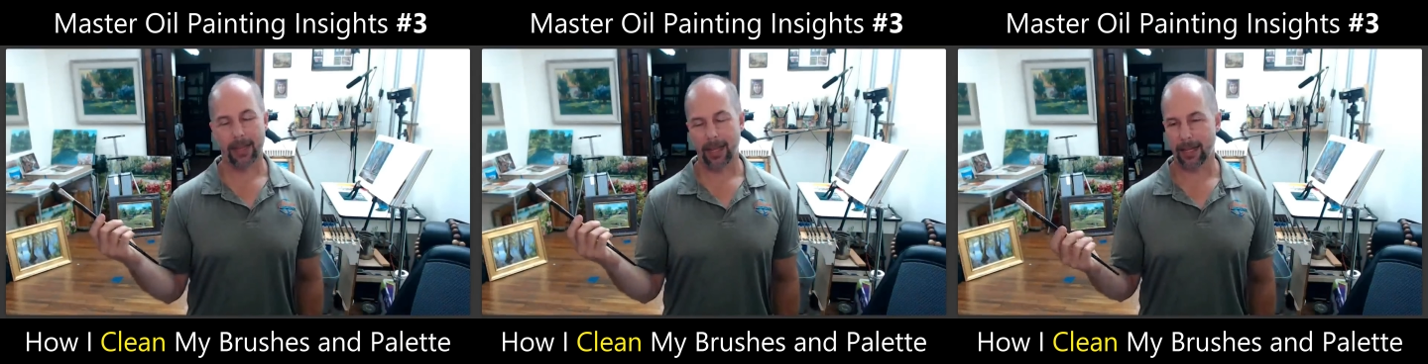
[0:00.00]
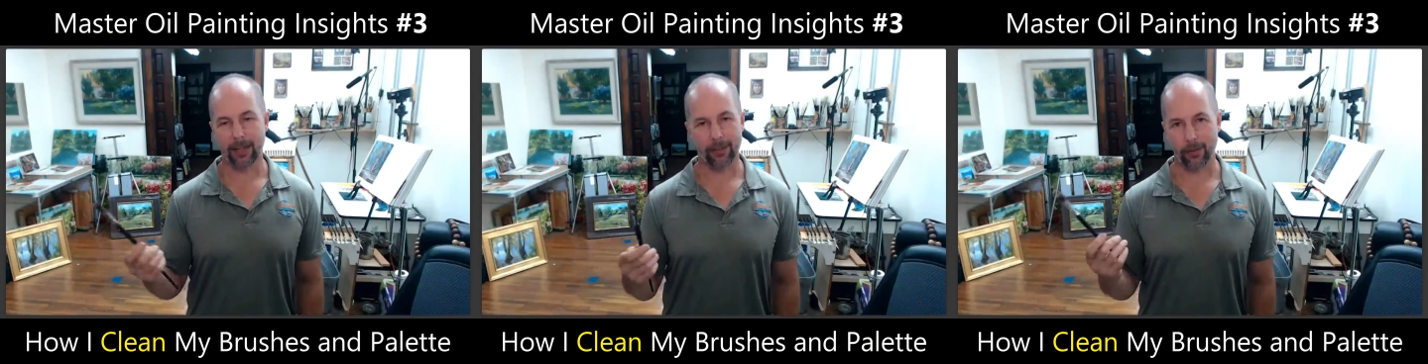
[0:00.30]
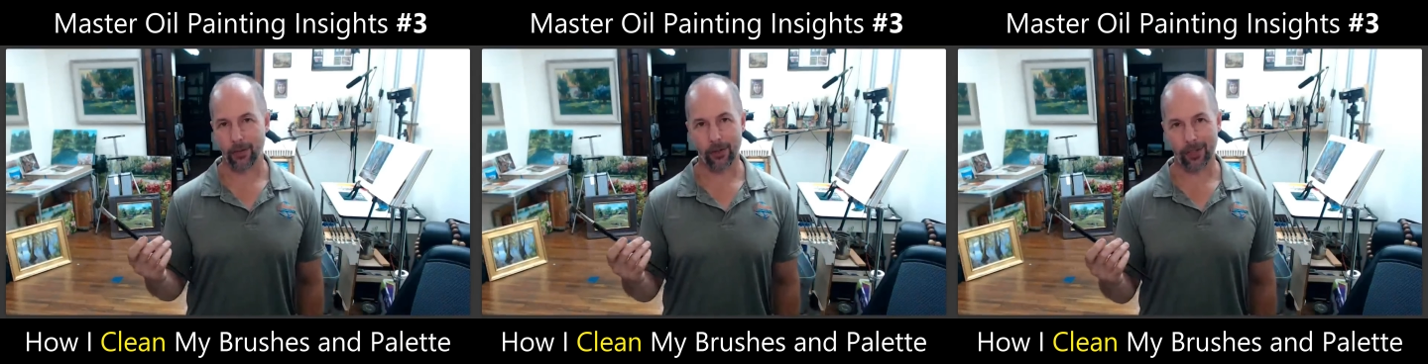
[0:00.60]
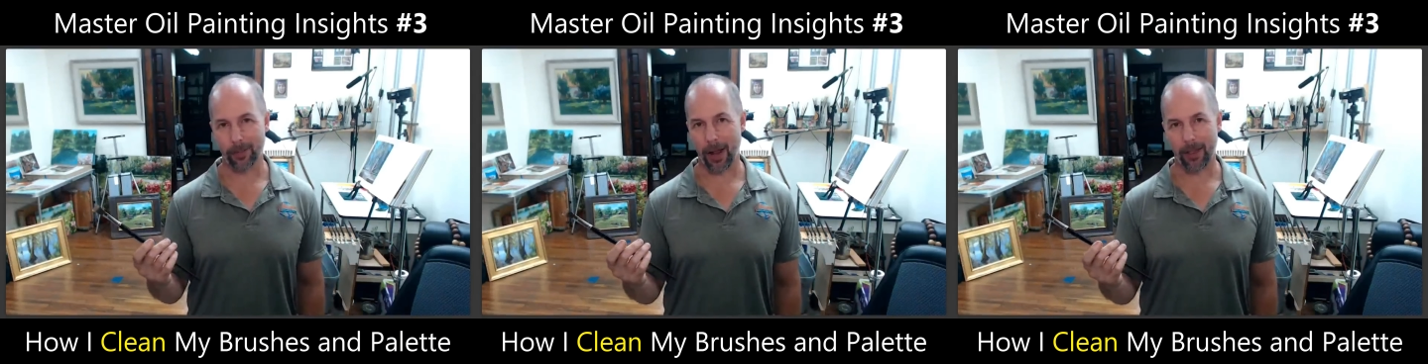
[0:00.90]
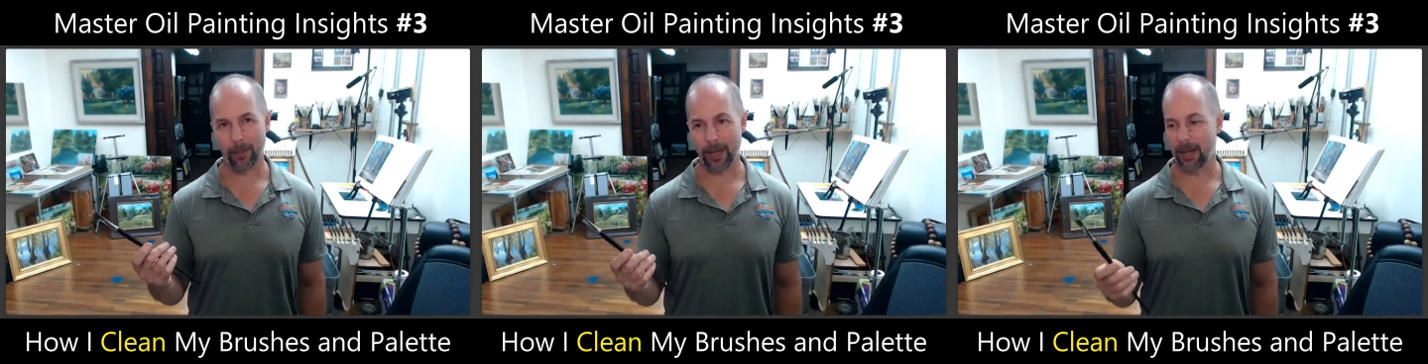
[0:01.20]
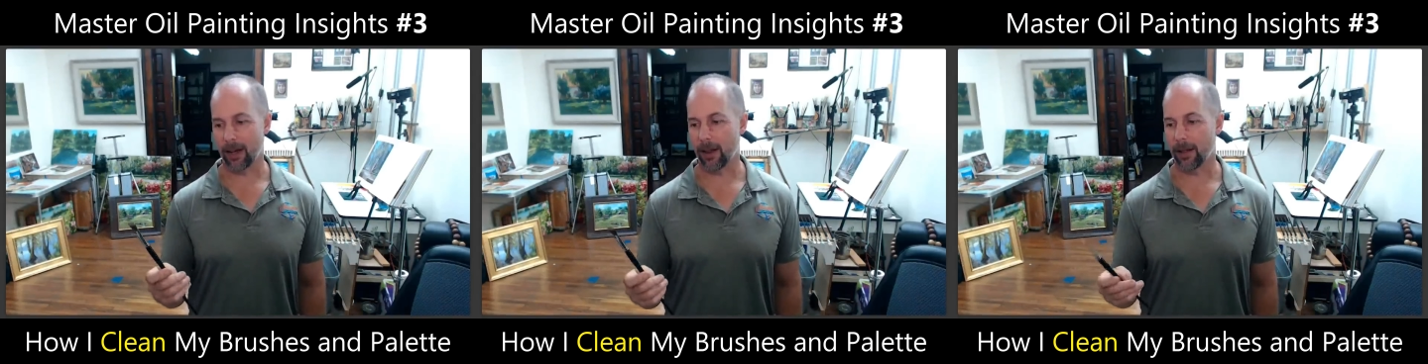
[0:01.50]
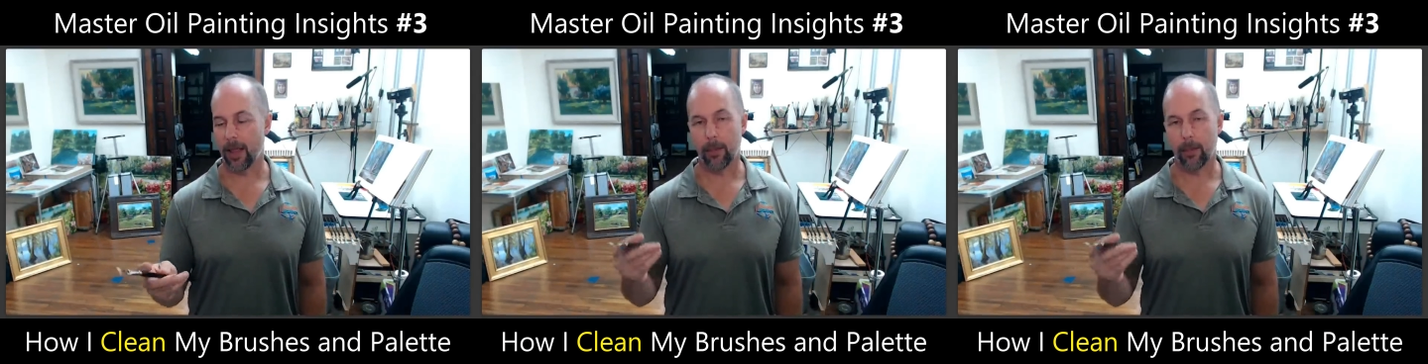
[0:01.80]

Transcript: it doesn't usually bother me at all.